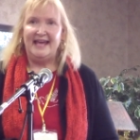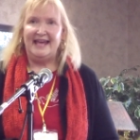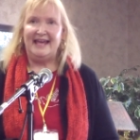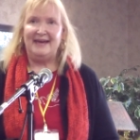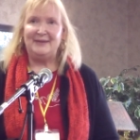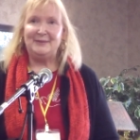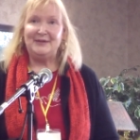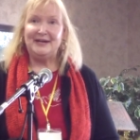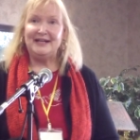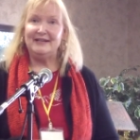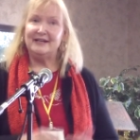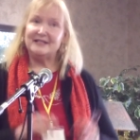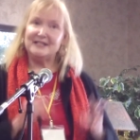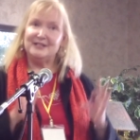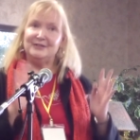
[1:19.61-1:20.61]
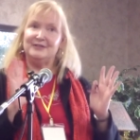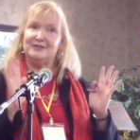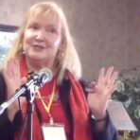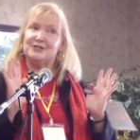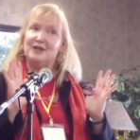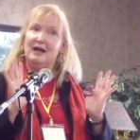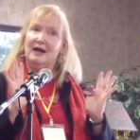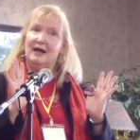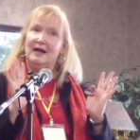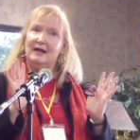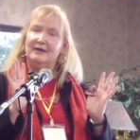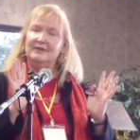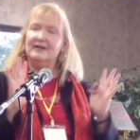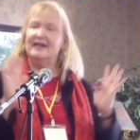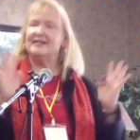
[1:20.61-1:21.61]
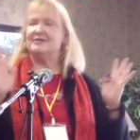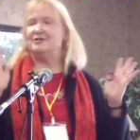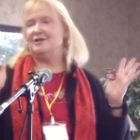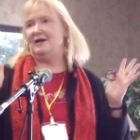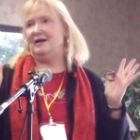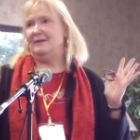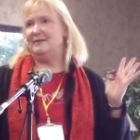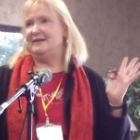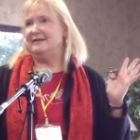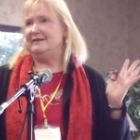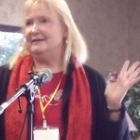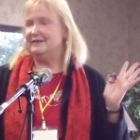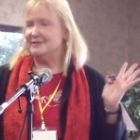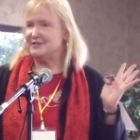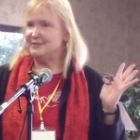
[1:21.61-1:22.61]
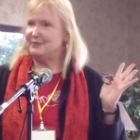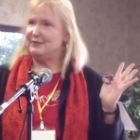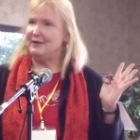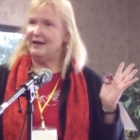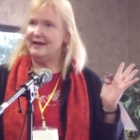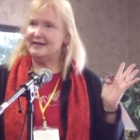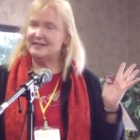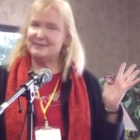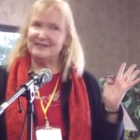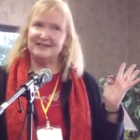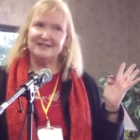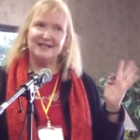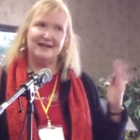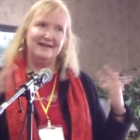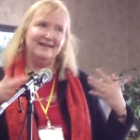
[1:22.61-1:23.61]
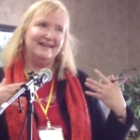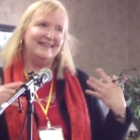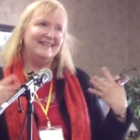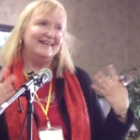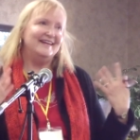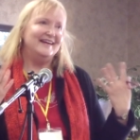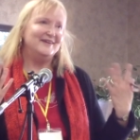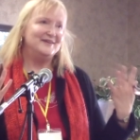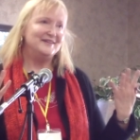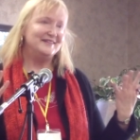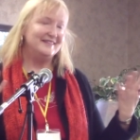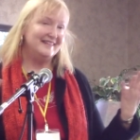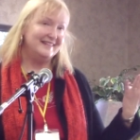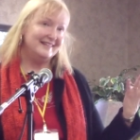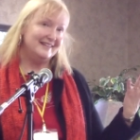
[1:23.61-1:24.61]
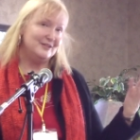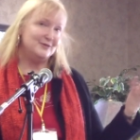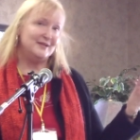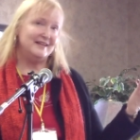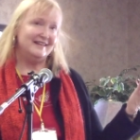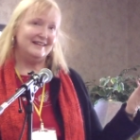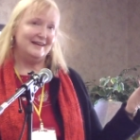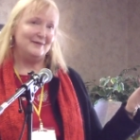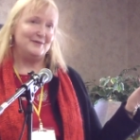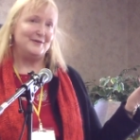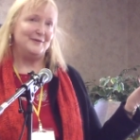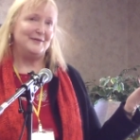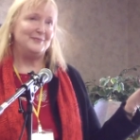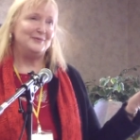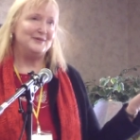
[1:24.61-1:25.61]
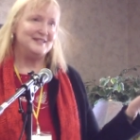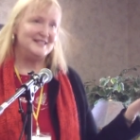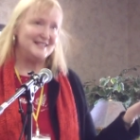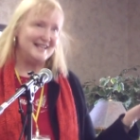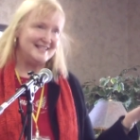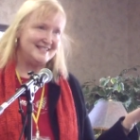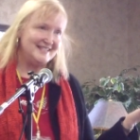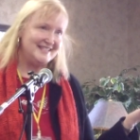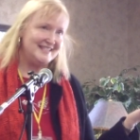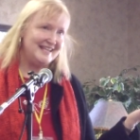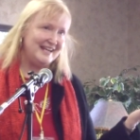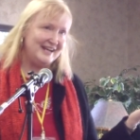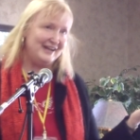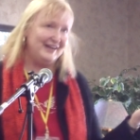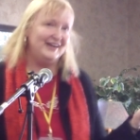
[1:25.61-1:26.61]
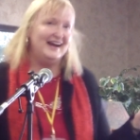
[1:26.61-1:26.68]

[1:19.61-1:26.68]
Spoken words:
And when I looked at her in shock, or not shock, but a little surprised, because I thought that Katrina and I were the only princesses there.